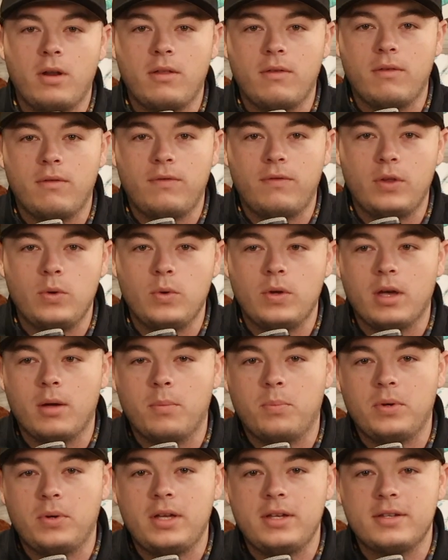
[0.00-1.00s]
of the few
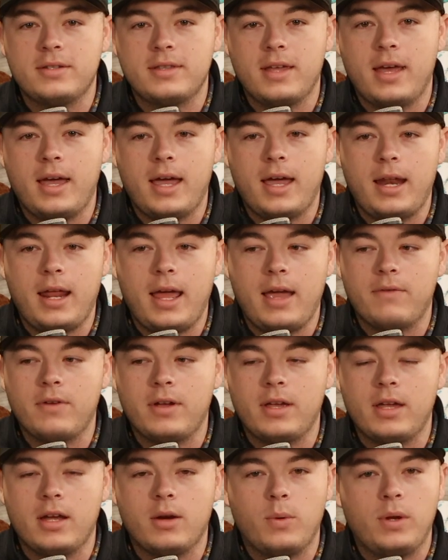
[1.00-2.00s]
companies that
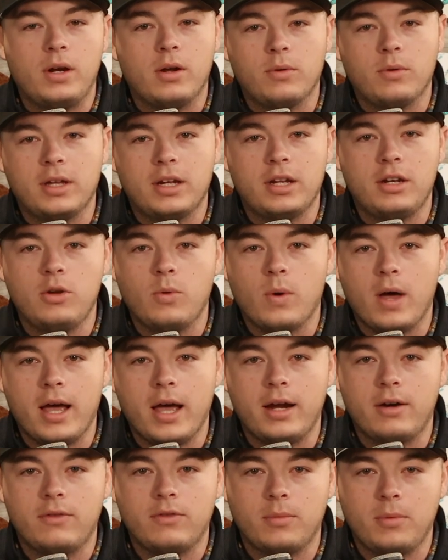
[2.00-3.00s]
every year we don't get a new
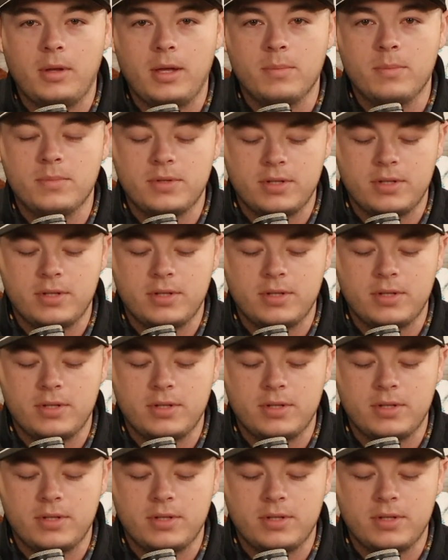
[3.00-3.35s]
iron from them.